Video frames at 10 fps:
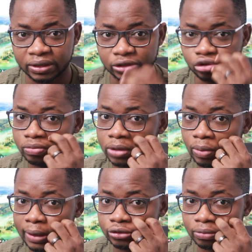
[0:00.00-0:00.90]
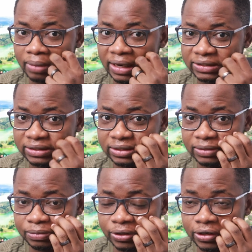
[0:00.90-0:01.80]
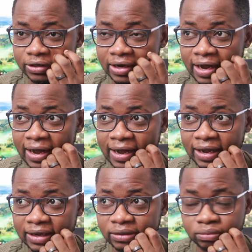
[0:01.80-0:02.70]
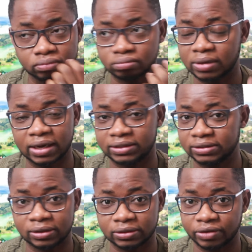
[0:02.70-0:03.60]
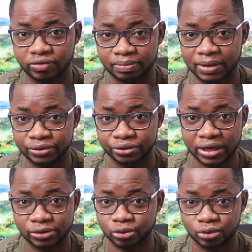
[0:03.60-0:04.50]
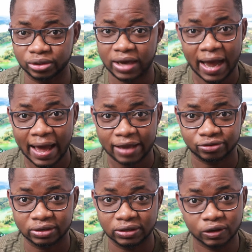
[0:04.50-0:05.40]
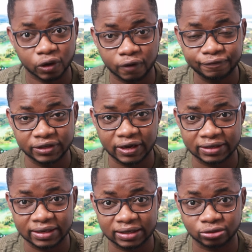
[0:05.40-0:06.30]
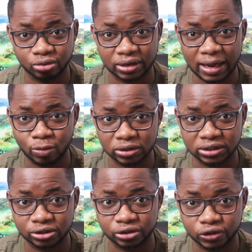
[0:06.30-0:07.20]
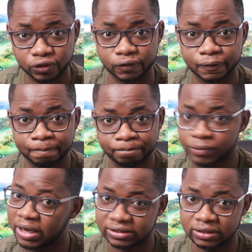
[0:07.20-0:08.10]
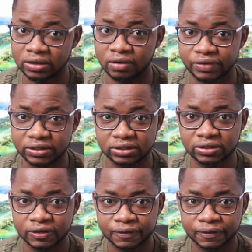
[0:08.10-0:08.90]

It took me a while to master, but I I did not give up. I knew that was what I actually loved and that is what I wanted to do. I still love it.